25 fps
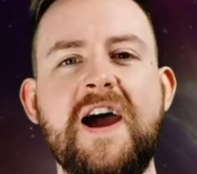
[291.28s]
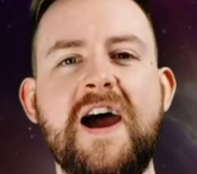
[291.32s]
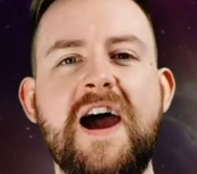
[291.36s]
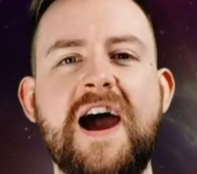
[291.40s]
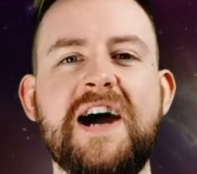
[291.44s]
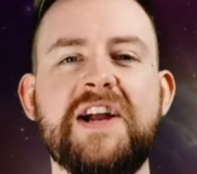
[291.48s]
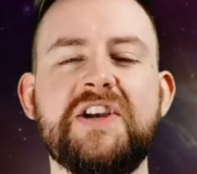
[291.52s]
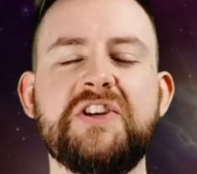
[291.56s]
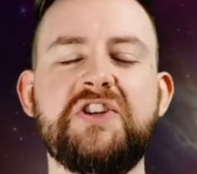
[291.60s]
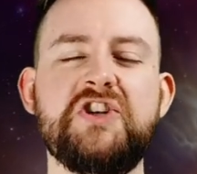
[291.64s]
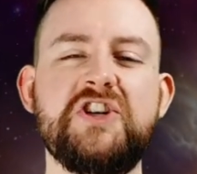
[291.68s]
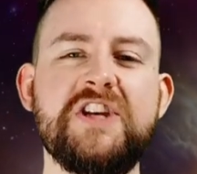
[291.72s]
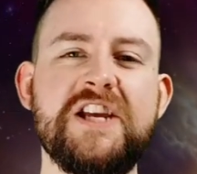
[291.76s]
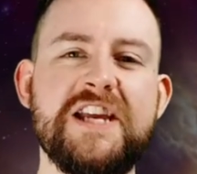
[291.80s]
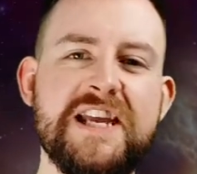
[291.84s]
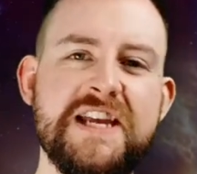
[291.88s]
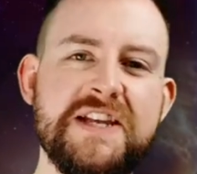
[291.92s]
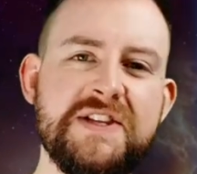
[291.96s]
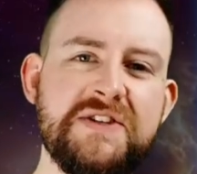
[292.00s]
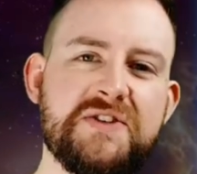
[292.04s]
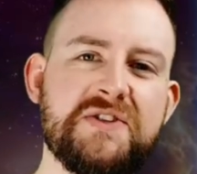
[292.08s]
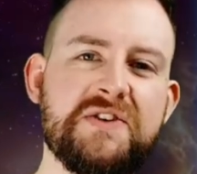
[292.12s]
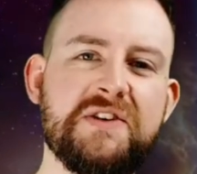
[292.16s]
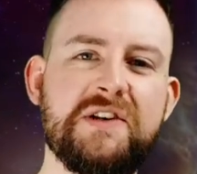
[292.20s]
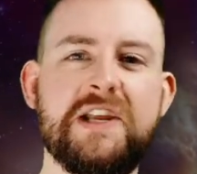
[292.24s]
And she
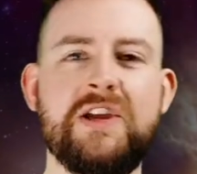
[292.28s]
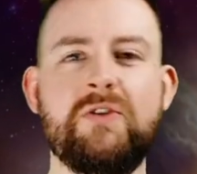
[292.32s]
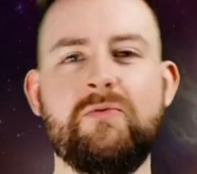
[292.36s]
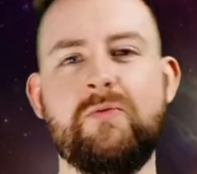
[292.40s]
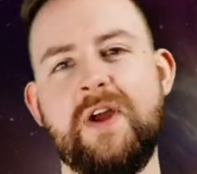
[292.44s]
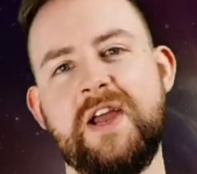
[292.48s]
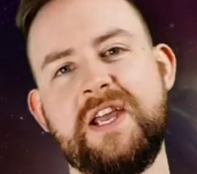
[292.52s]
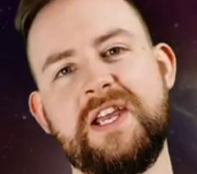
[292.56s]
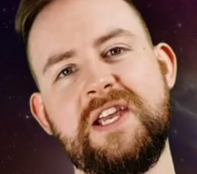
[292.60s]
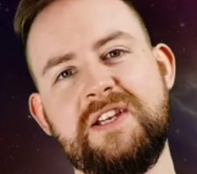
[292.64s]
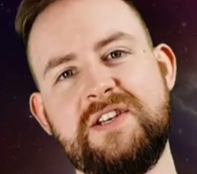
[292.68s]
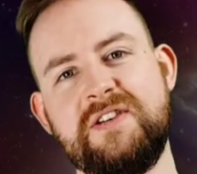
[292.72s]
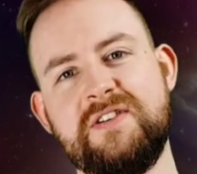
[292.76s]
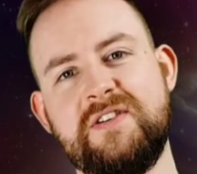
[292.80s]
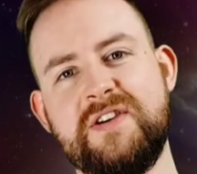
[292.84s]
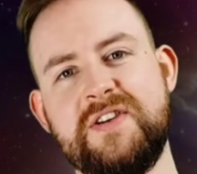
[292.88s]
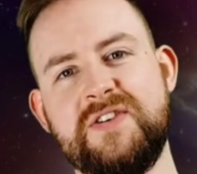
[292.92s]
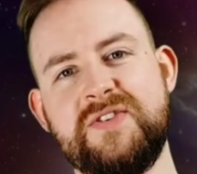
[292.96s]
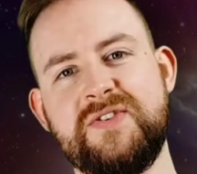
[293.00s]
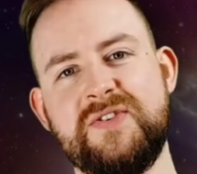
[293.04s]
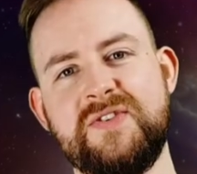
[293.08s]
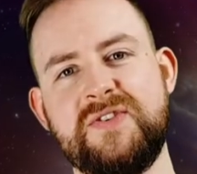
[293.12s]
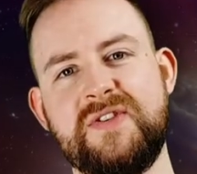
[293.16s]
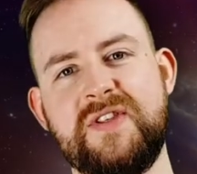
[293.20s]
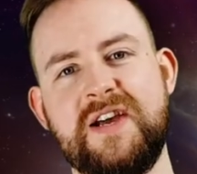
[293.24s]
instantly
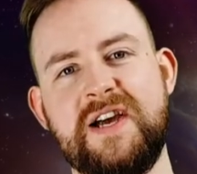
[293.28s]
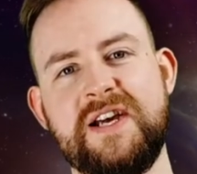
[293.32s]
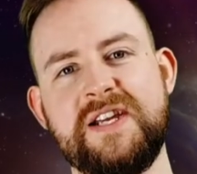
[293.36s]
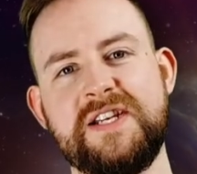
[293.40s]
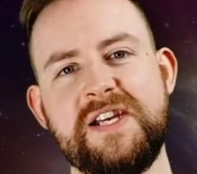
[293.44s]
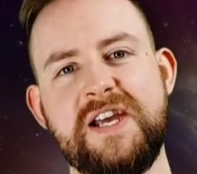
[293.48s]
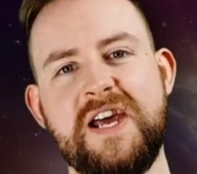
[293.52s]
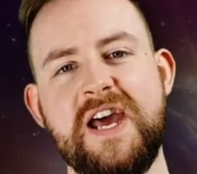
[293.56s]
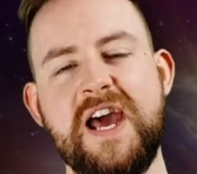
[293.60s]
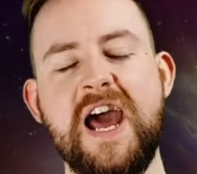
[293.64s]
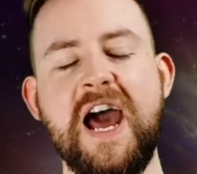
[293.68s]
recognizes that.